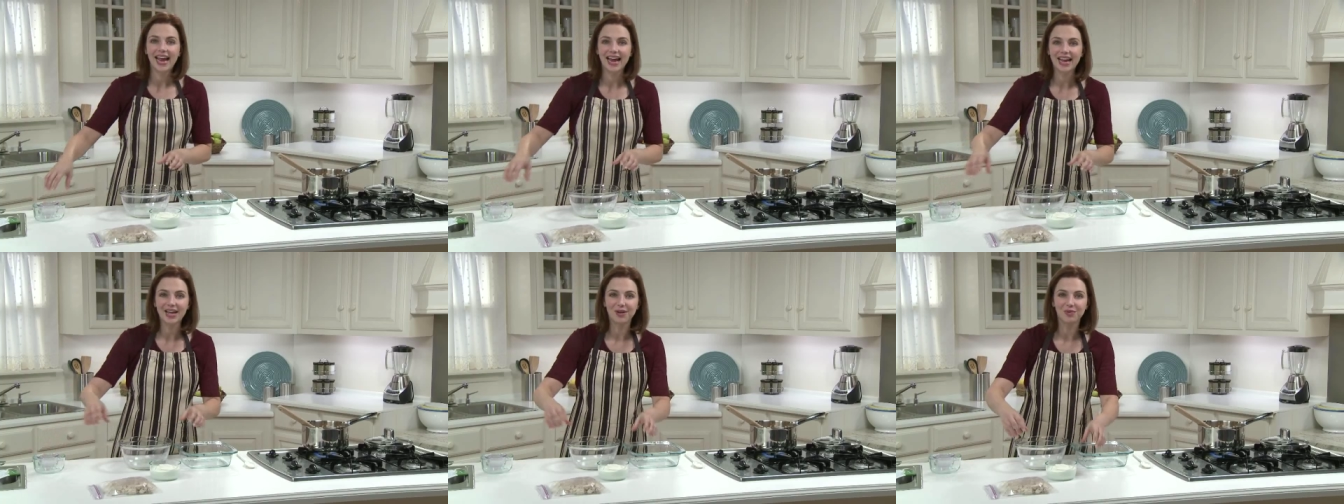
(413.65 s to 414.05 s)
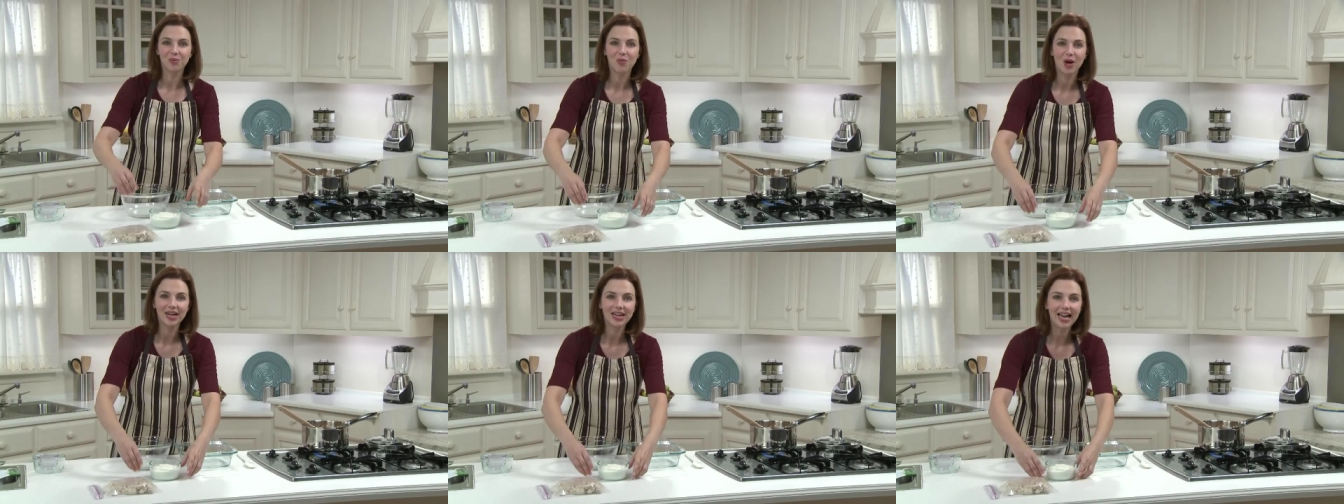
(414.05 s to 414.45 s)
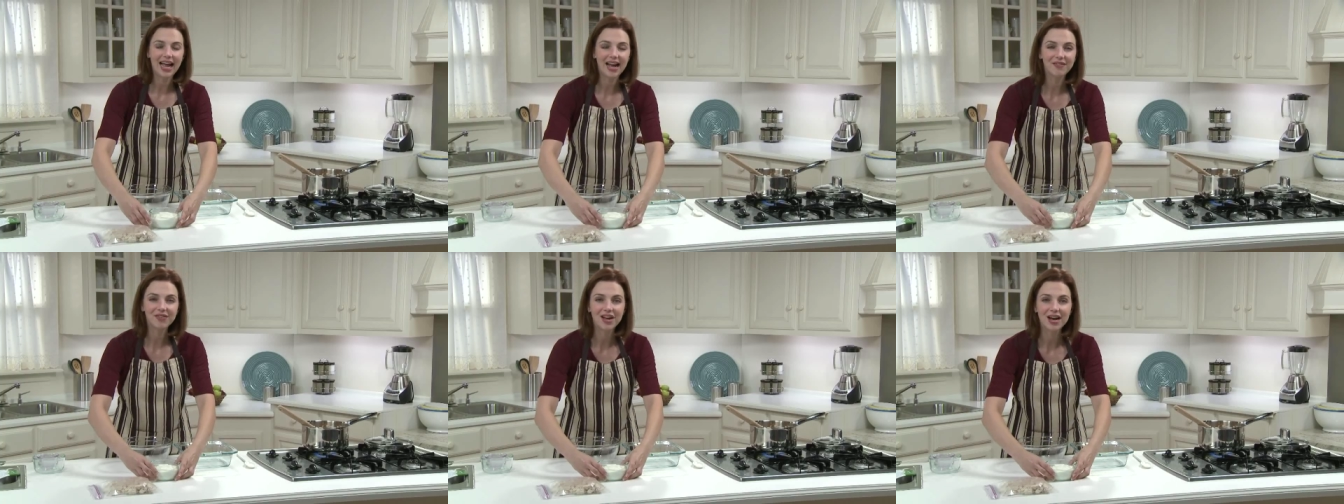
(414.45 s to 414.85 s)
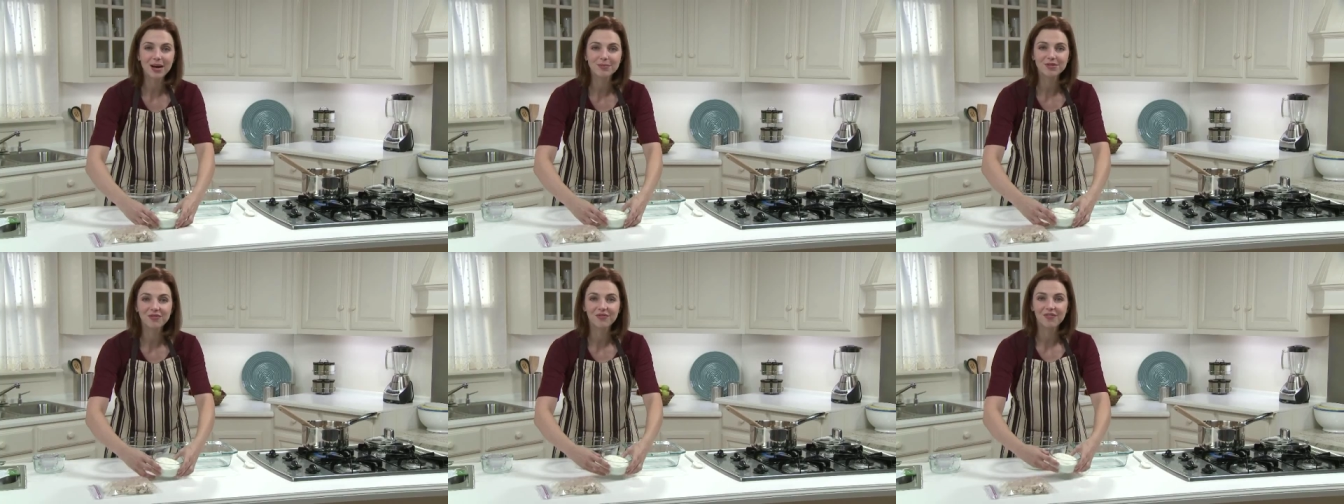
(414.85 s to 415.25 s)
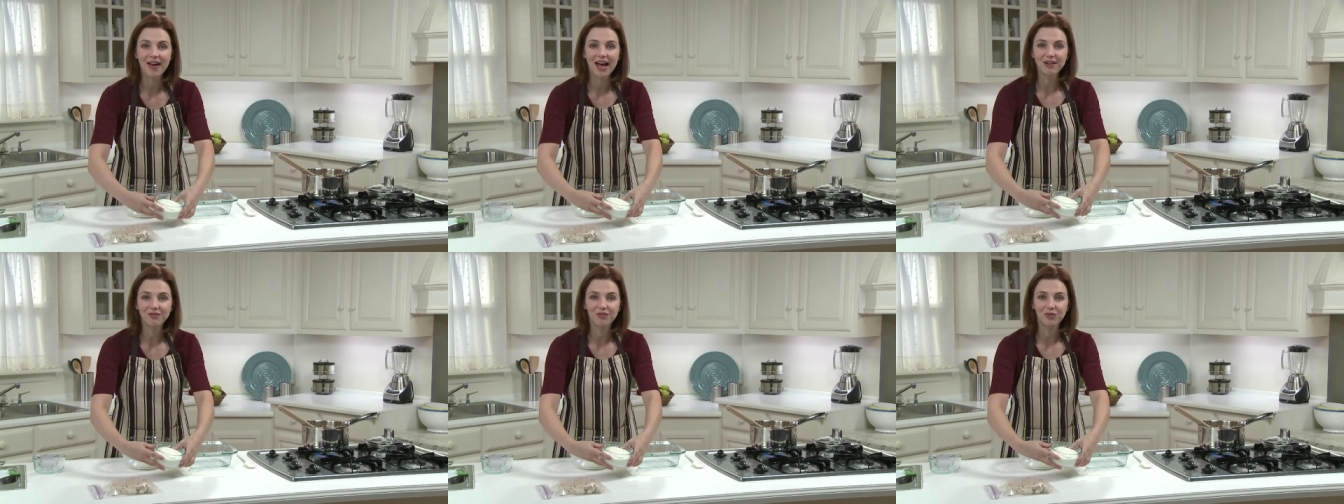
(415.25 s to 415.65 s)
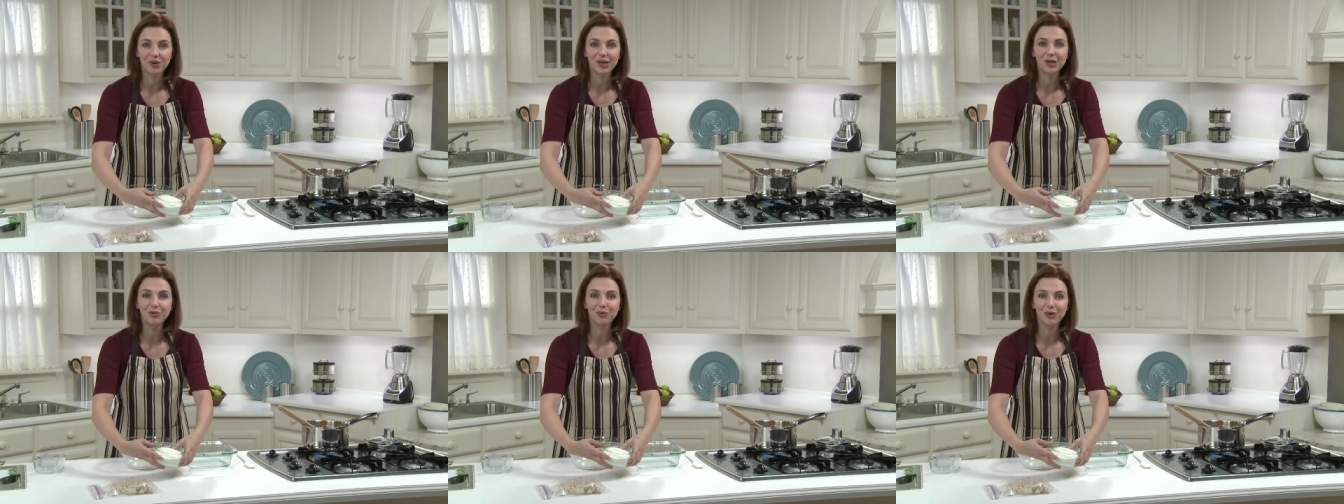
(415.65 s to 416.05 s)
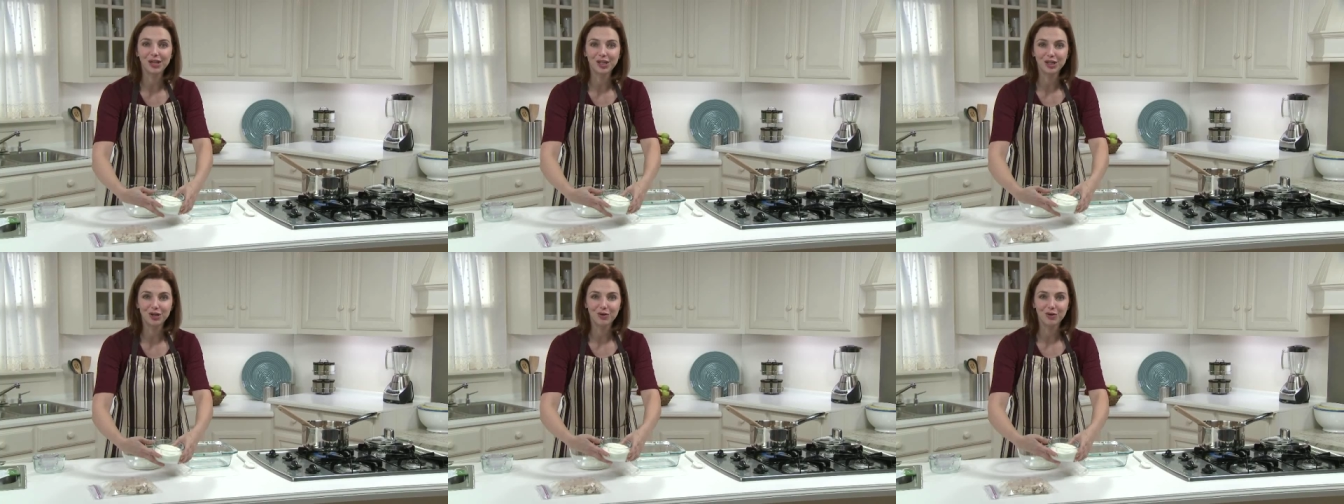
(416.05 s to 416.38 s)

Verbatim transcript: and one and a half cups fat-free Greek